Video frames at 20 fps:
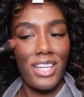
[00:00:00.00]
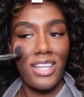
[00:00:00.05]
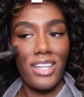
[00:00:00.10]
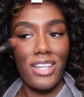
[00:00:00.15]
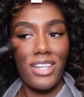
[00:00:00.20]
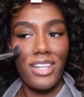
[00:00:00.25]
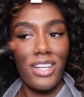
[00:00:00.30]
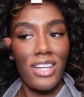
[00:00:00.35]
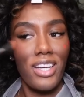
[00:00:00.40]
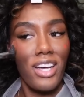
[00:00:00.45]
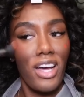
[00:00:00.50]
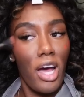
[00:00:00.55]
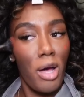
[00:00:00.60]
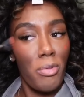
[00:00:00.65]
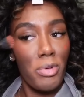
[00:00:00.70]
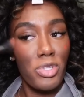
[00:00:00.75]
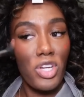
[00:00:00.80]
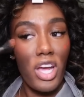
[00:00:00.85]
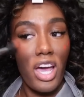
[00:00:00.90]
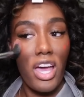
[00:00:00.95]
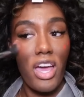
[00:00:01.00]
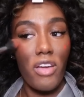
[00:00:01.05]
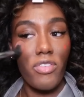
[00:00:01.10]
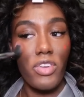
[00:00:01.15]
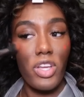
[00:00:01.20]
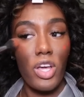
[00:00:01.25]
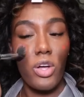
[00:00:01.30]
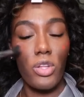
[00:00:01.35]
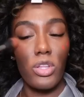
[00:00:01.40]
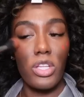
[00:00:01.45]
Uh-uh, I'm gonna try
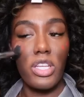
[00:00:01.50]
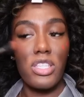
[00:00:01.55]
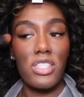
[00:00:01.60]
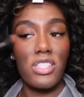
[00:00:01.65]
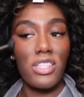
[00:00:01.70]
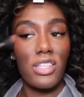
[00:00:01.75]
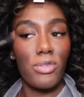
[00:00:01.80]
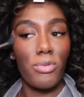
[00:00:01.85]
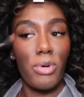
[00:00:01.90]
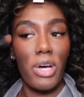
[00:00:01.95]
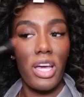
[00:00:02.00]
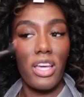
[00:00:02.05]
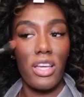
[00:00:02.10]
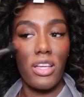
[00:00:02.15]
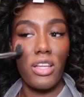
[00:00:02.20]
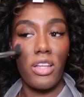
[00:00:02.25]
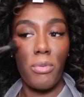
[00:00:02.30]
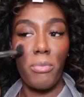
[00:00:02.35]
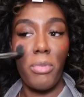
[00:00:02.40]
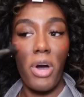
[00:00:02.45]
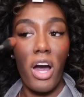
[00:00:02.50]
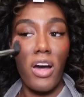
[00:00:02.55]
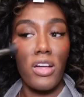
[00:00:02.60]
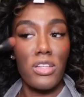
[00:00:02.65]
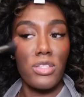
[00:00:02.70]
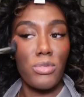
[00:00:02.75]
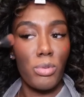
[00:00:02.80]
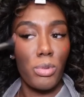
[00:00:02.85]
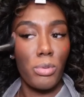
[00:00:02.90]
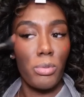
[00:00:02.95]
every holistic way
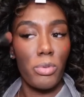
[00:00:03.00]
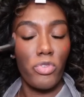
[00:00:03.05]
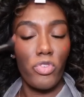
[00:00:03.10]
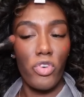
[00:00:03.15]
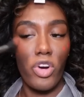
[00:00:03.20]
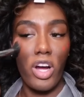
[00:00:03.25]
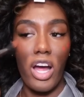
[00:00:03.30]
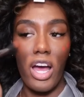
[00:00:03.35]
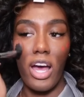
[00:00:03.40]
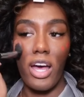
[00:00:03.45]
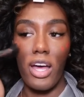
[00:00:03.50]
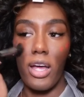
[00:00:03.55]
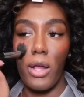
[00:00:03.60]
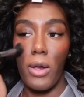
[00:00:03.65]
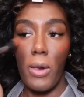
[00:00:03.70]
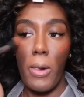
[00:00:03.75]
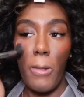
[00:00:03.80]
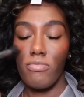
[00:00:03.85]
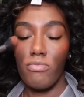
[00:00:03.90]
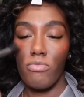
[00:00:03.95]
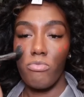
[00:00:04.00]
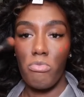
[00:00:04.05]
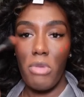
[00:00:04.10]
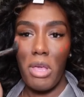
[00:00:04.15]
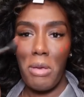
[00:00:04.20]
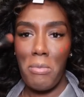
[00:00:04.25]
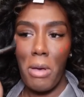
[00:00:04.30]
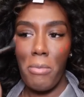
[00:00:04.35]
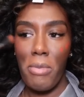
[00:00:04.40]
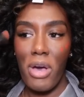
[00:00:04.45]
possible before I
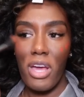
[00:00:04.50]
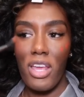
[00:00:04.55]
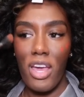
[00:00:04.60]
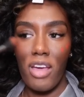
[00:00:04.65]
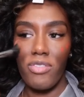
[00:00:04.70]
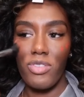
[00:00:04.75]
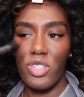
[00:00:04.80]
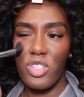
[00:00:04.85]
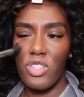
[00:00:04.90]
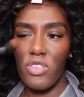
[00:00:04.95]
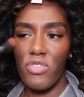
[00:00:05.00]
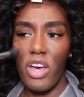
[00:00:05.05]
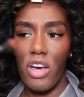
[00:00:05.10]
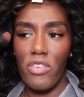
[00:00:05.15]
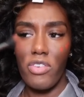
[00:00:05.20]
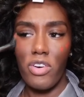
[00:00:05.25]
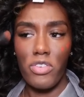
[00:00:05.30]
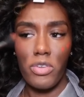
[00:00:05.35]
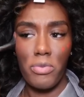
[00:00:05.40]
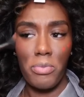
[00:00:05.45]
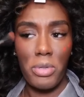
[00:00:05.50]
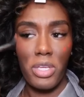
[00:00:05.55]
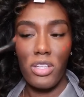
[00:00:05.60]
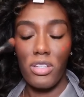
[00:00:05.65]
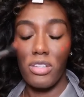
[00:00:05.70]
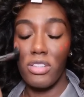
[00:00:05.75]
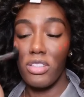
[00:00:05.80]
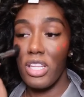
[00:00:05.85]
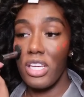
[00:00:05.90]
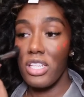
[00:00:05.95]
make my body have to survive off a
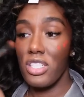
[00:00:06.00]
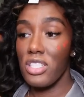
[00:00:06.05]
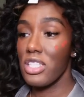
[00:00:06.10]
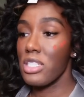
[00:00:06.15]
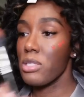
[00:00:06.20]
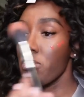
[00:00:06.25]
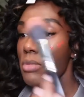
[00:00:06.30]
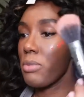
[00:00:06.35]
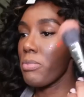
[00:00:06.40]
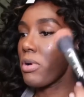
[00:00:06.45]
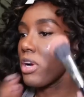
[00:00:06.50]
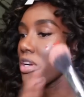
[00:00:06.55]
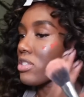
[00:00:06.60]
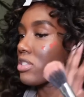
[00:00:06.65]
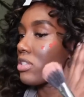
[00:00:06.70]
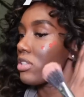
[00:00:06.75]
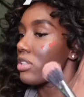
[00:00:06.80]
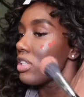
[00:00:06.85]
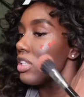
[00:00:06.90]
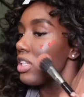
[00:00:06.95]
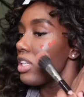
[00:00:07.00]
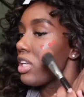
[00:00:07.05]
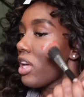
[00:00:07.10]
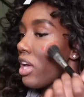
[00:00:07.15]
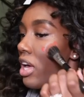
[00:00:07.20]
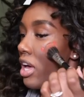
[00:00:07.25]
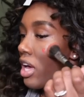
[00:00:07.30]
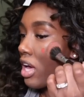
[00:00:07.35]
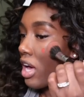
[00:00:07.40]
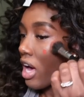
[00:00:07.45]
pill. That's just me personally.
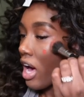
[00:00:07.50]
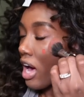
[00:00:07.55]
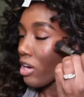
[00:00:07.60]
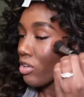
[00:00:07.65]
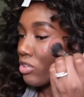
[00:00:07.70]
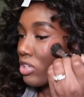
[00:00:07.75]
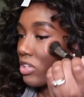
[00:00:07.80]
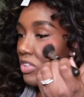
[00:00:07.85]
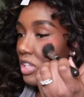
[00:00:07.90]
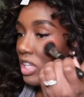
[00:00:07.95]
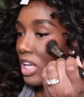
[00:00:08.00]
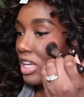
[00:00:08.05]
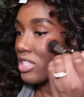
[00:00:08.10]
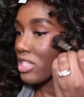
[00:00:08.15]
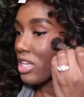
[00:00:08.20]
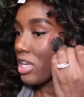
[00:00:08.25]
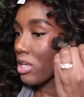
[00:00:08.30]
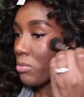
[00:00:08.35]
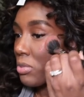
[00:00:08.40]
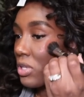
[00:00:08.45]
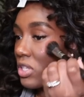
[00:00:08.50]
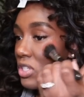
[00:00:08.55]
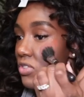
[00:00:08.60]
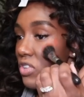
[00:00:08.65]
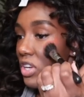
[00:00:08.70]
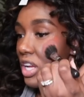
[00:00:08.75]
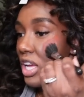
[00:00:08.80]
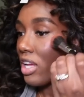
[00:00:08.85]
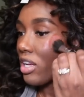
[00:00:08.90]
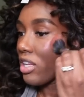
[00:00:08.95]
I don't even like taking pills
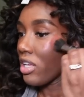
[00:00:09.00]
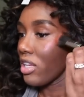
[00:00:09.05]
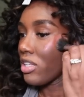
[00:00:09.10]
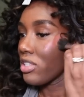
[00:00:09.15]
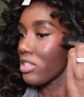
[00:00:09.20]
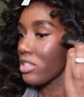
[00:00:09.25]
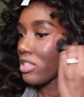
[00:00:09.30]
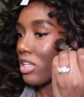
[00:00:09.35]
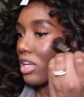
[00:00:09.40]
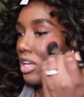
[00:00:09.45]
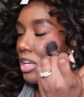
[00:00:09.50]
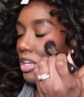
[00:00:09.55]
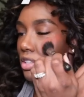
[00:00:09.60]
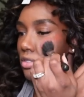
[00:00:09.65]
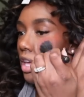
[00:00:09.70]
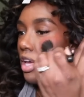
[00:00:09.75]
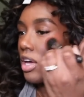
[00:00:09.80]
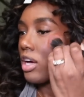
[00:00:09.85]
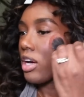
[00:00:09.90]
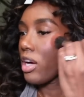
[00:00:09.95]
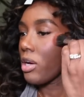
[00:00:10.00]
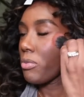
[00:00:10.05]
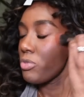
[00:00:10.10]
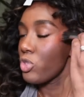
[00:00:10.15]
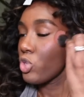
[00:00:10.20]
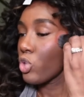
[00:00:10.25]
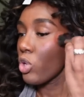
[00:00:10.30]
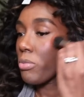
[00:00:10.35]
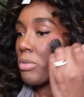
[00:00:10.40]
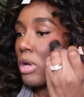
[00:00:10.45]
for headaches. Like um,
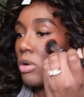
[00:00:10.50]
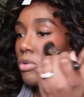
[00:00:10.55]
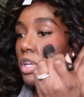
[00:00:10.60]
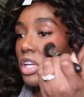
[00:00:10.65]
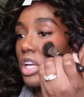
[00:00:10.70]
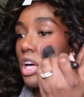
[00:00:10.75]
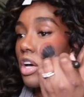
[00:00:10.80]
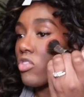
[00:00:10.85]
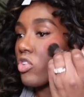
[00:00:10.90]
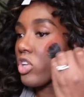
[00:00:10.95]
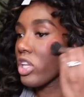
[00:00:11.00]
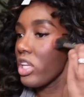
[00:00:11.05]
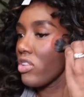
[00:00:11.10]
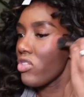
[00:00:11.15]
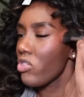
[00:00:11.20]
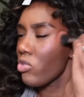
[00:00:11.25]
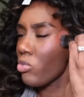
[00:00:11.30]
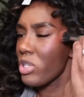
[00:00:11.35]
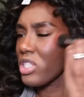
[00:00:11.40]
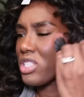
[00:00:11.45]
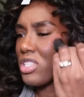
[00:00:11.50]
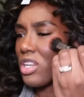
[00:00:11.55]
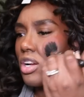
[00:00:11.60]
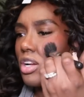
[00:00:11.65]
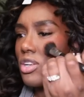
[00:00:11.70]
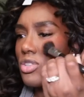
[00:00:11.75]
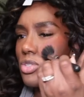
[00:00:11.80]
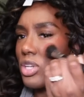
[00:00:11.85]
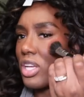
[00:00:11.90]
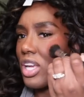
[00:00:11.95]
during my recovery, even with
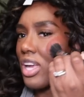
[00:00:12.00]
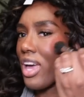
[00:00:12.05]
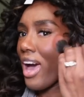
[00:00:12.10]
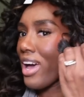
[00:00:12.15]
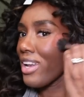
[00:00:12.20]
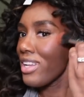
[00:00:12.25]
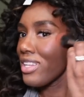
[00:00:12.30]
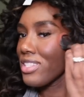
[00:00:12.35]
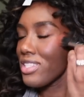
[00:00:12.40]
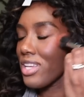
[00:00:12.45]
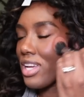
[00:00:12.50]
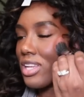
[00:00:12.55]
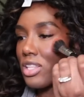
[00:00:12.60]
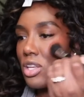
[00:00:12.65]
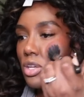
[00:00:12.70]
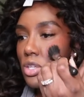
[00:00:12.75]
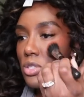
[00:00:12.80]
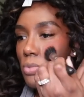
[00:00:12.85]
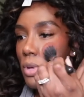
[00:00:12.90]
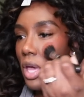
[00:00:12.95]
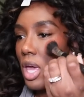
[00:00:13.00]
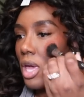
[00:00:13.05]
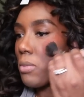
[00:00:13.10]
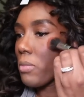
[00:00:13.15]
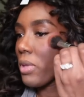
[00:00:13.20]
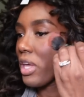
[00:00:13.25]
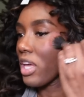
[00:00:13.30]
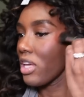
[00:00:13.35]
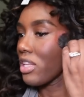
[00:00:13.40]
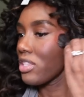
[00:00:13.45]
surgery, I didn't take those pain
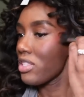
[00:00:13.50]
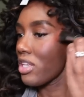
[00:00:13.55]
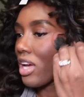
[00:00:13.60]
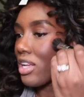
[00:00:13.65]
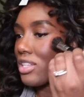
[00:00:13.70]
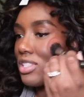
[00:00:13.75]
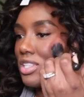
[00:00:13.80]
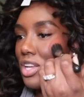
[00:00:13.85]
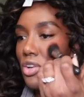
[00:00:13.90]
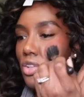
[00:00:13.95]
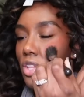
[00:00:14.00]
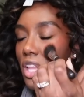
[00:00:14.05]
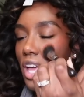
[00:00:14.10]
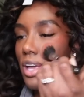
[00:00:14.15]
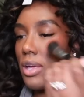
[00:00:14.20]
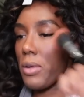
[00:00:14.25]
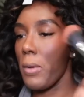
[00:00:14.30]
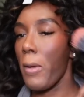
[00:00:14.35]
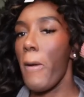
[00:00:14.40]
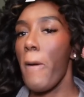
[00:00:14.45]
meds. I don't like